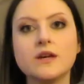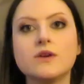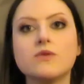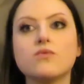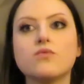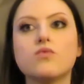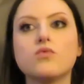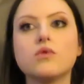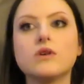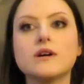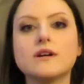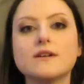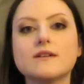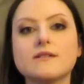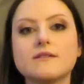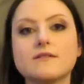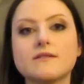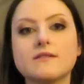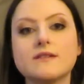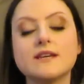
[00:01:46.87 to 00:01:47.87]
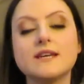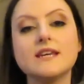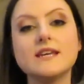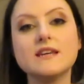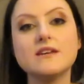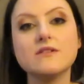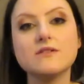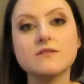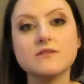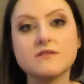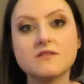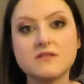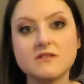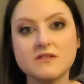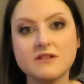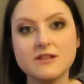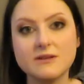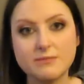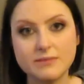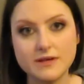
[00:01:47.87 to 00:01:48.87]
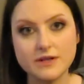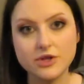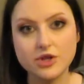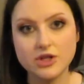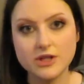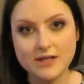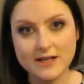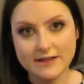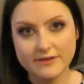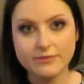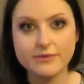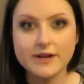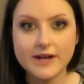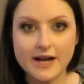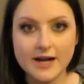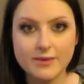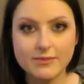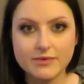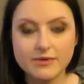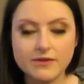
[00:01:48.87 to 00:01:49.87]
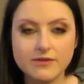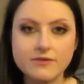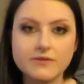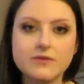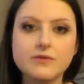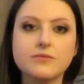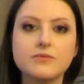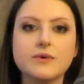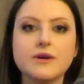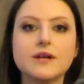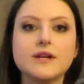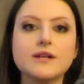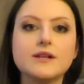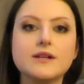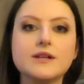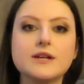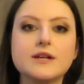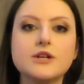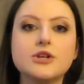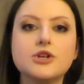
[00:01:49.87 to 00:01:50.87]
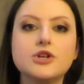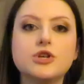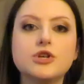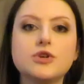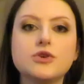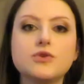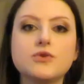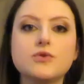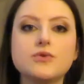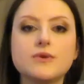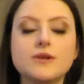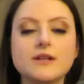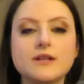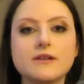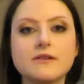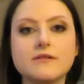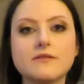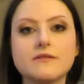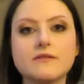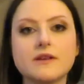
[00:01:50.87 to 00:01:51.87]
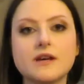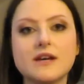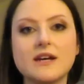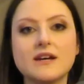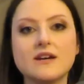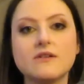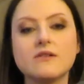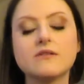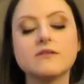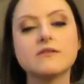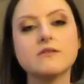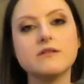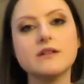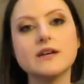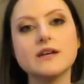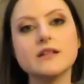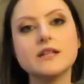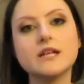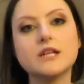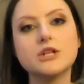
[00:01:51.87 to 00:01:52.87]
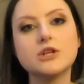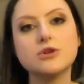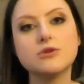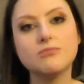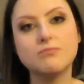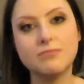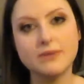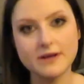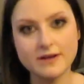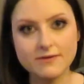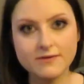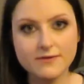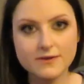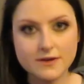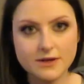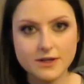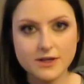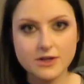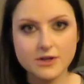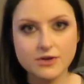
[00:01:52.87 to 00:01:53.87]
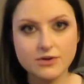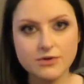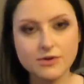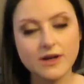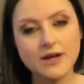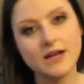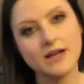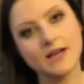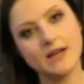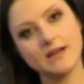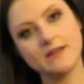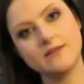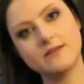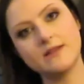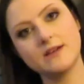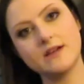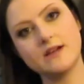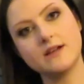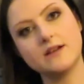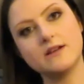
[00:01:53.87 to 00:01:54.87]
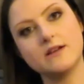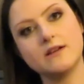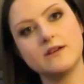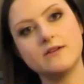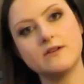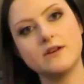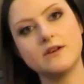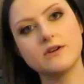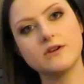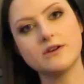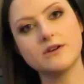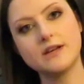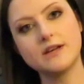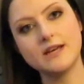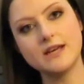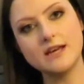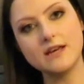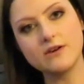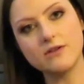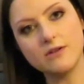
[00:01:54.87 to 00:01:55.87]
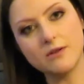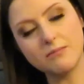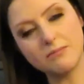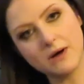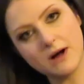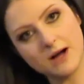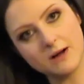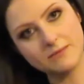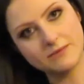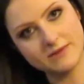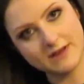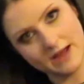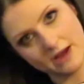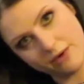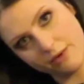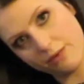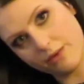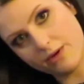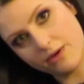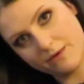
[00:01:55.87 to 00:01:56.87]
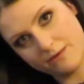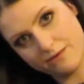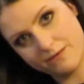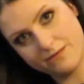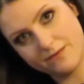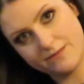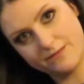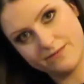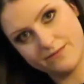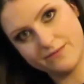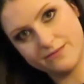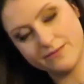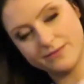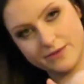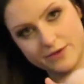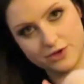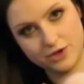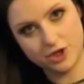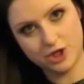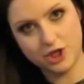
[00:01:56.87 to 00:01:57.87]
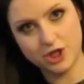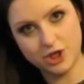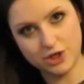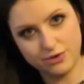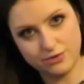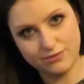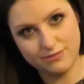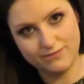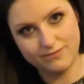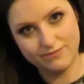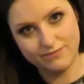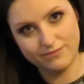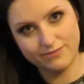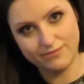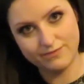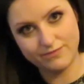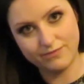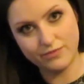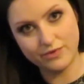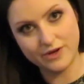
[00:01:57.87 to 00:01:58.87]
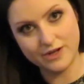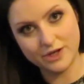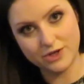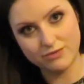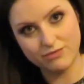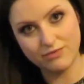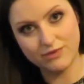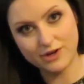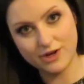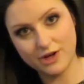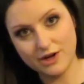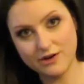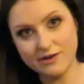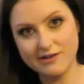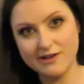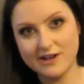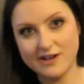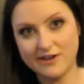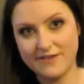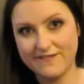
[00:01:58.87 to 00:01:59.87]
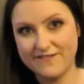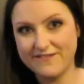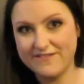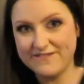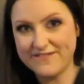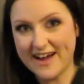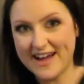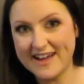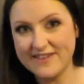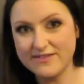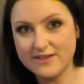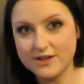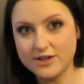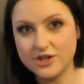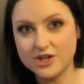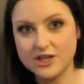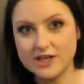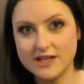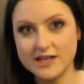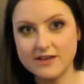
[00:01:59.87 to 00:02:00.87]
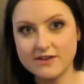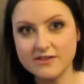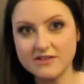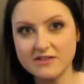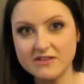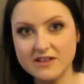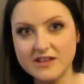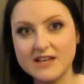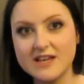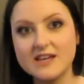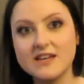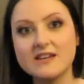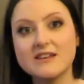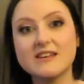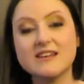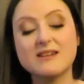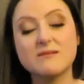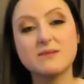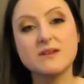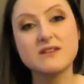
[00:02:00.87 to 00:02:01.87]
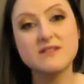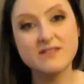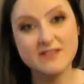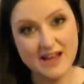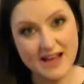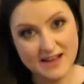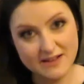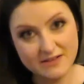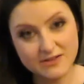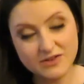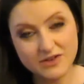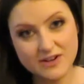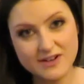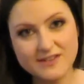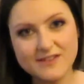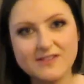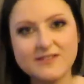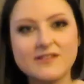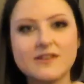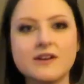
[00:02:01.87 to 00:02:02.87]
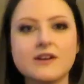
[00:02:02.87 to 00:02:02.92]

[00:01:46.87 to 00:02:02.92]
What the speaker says: was heel slippage, and that's what happens when a shoe is slightly too big for you and then your heel pops out of the shoe, which when you're in a 5-inch heel can be disastrous.